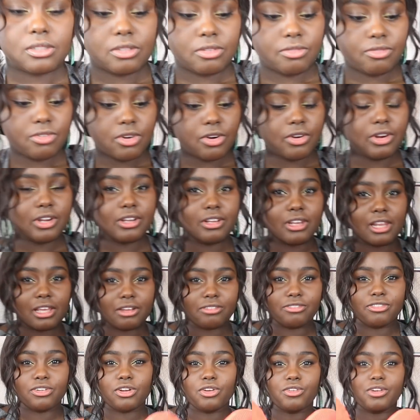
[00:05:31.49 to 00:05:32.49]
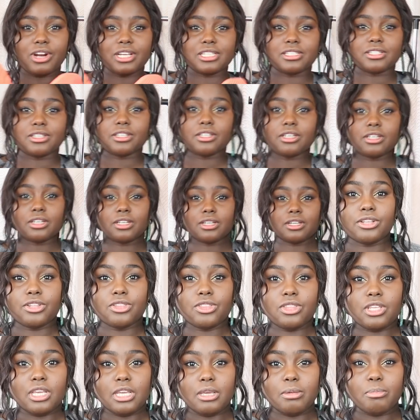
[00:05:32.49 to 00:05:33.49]
very like fluorescent.
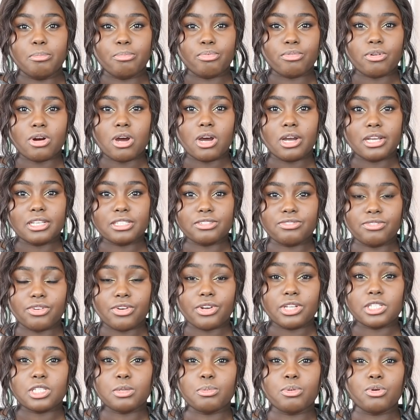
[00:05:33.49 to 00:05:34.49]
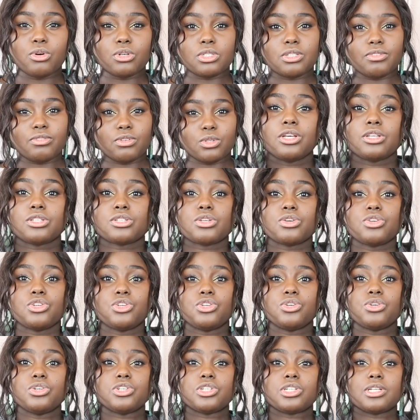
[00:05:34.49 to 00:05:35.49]
The bra is very supportive, so
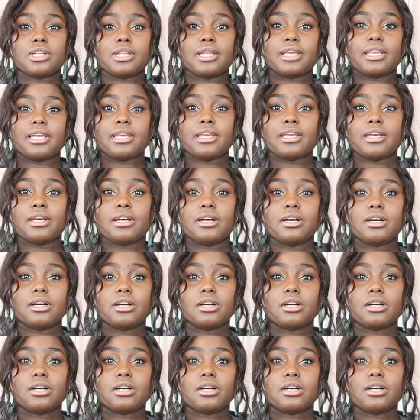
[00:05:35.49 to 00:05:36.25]
usually